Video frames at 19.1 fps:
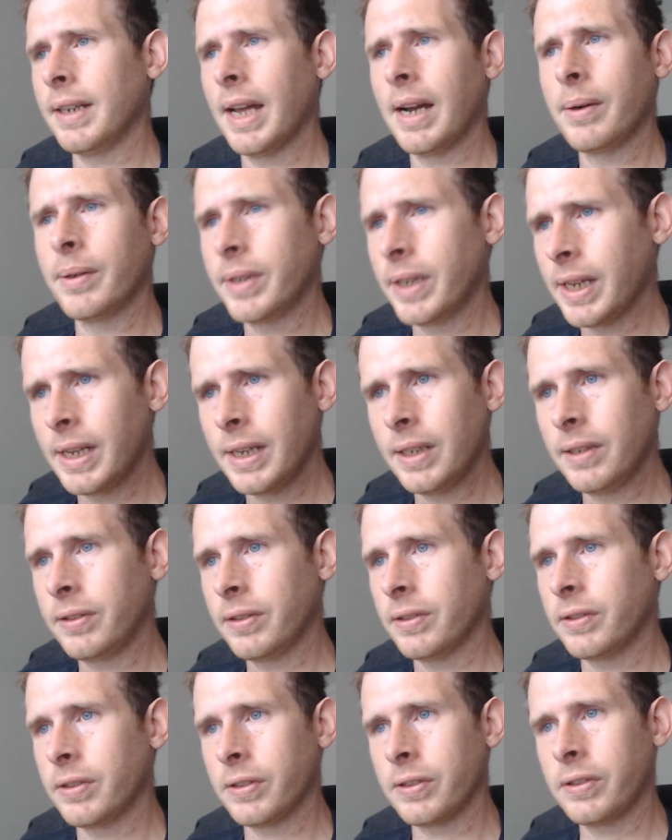nowadays,
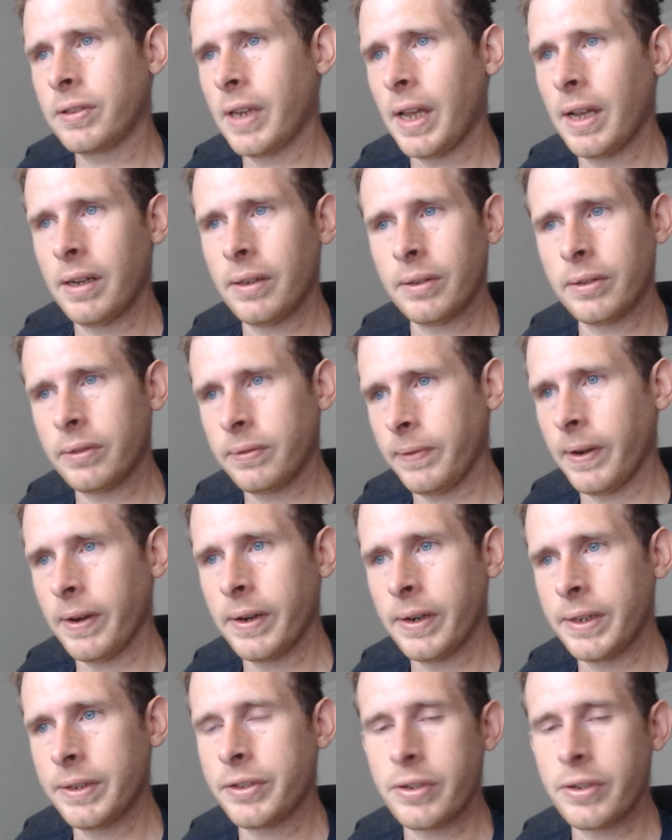it just sounds very